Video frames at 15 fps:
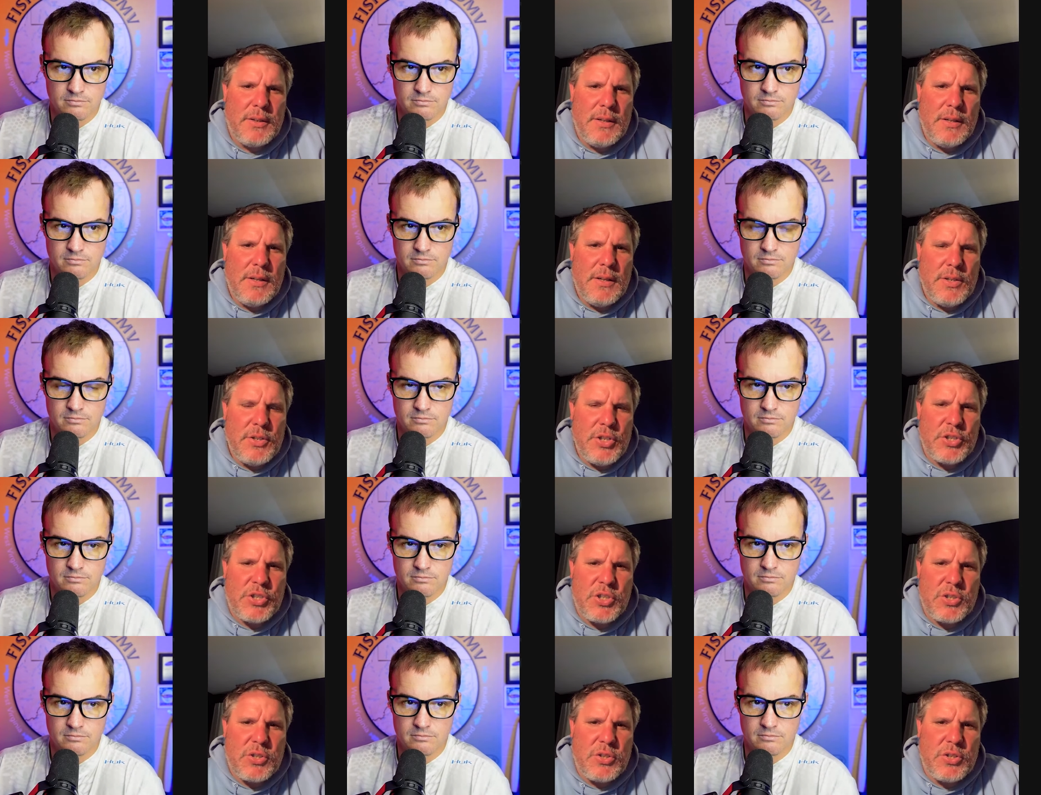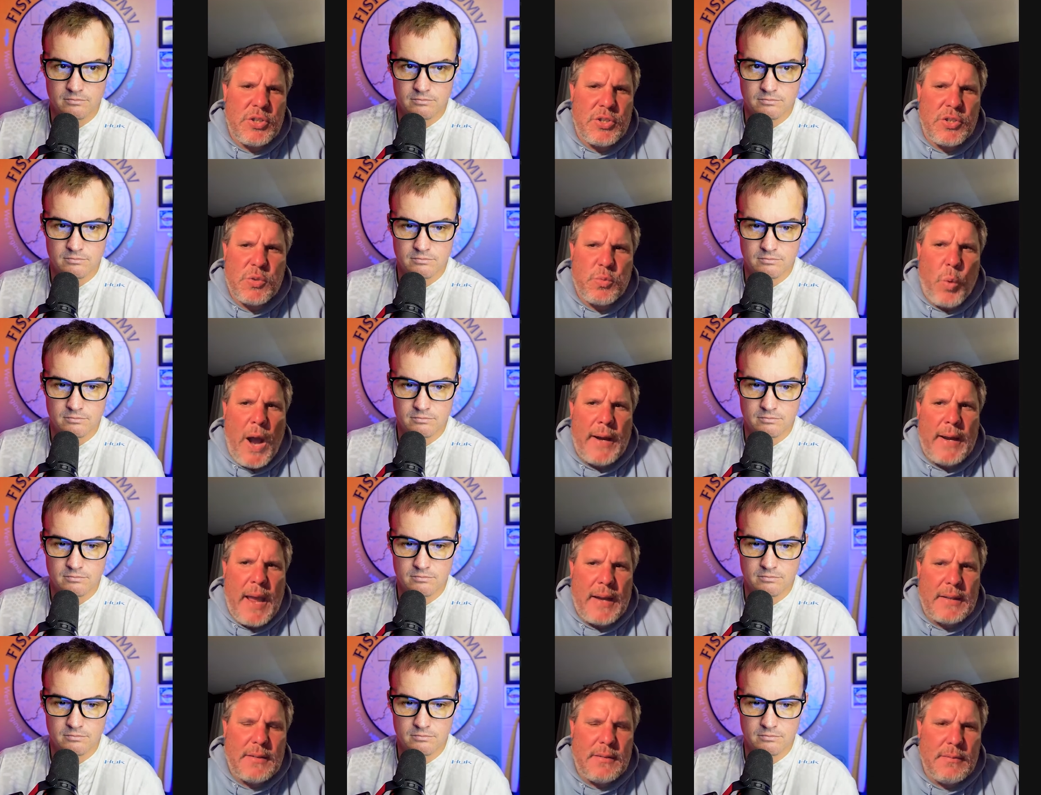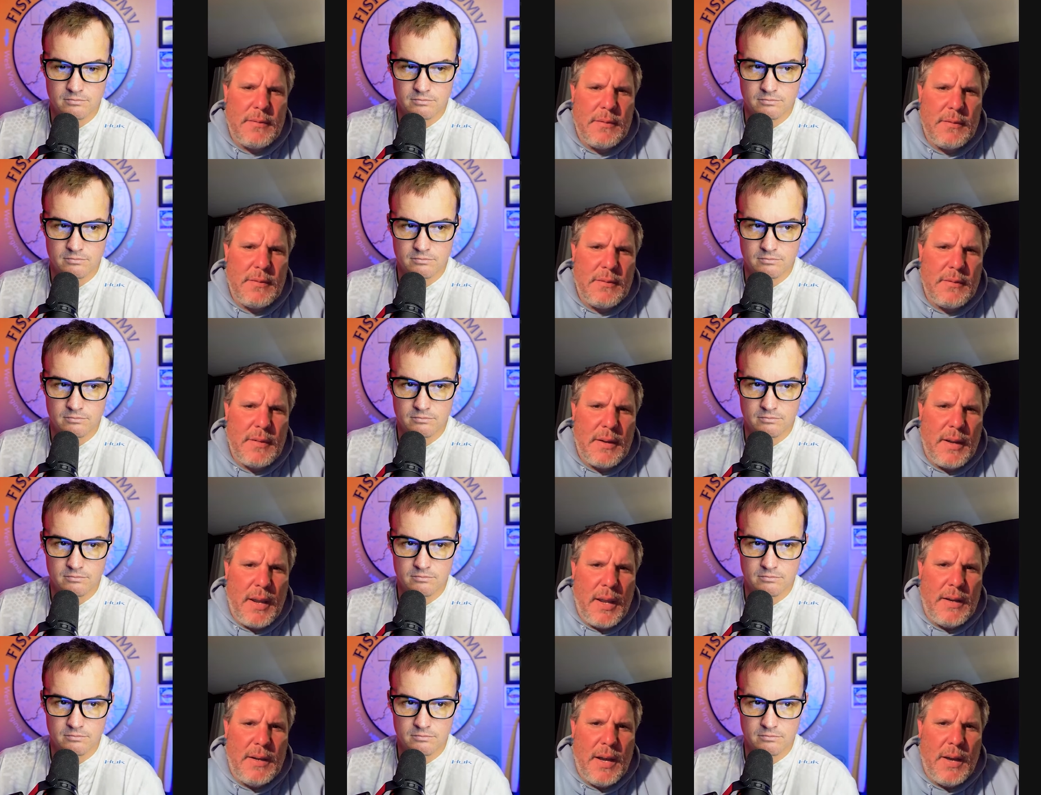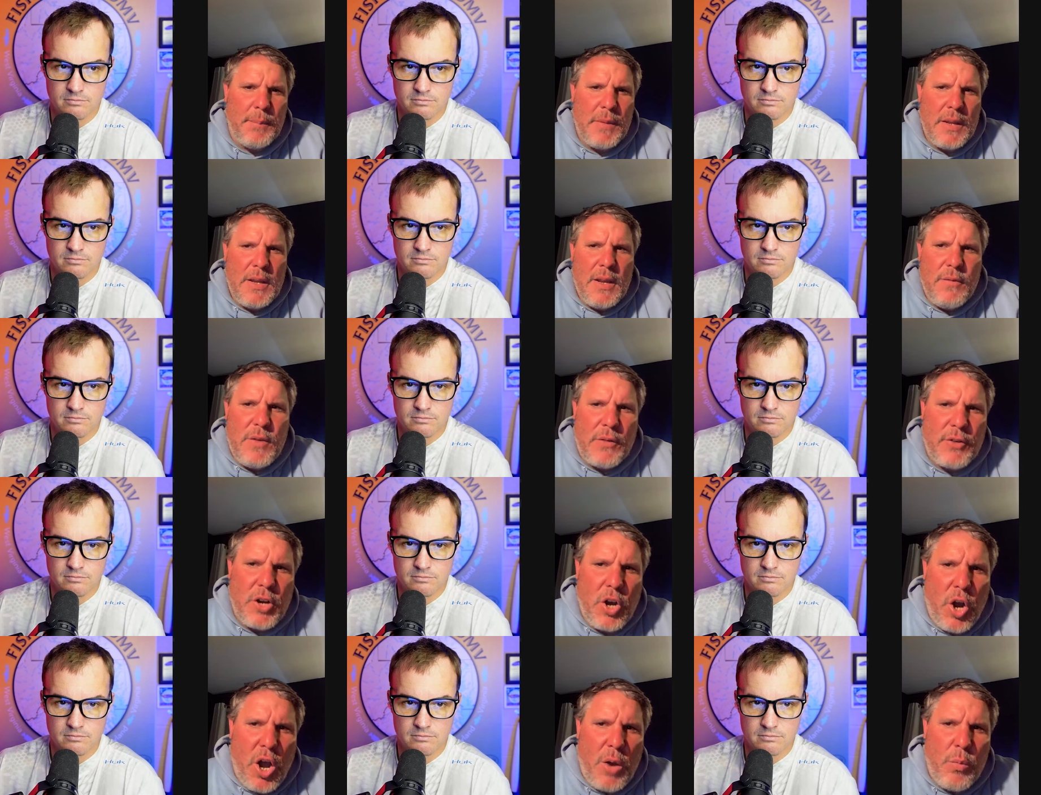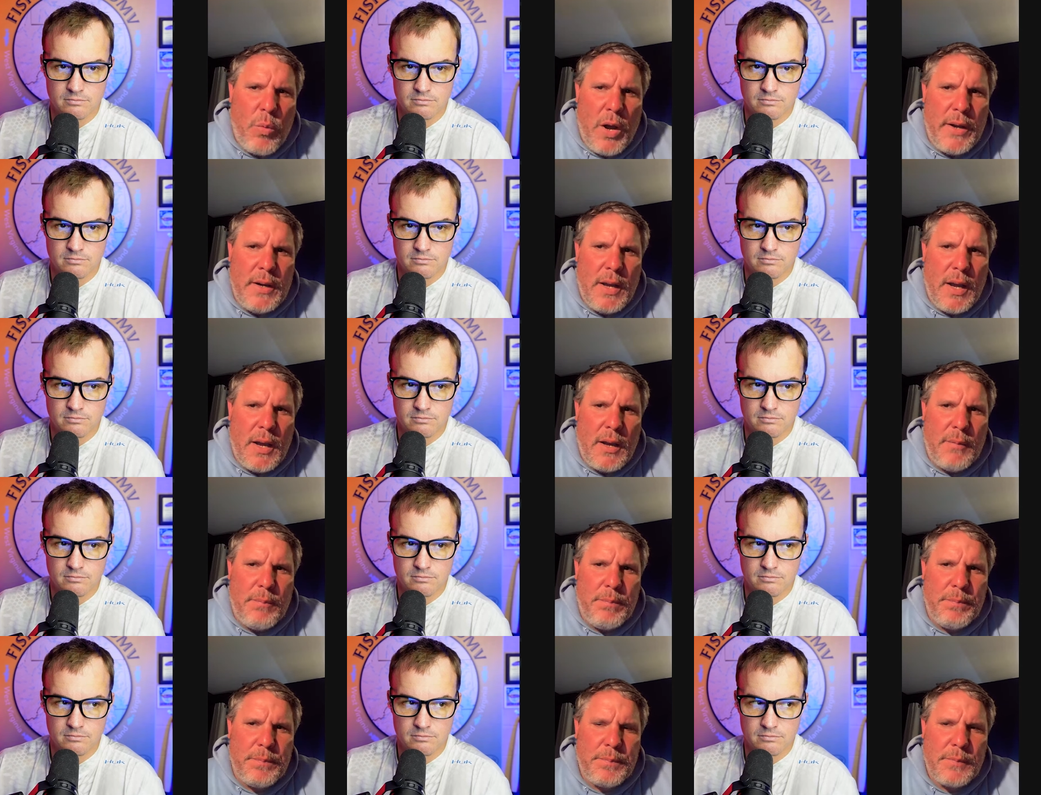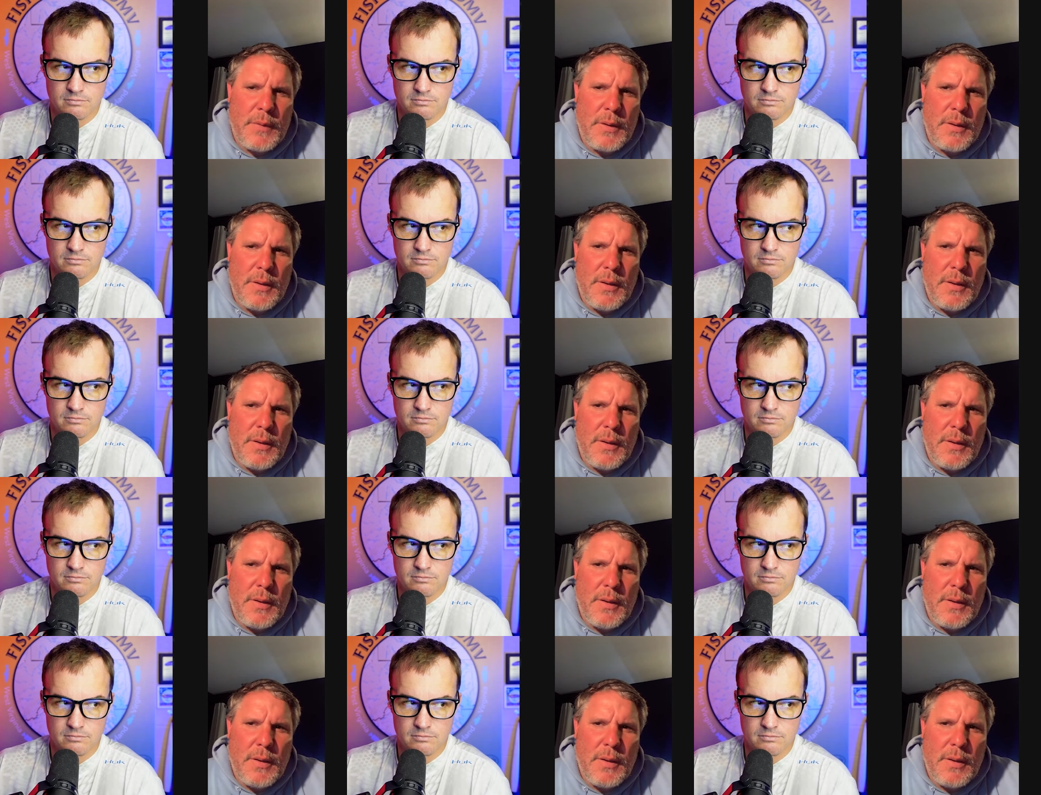Speaker 1: color, just swat at it. And have you ever caught one? Have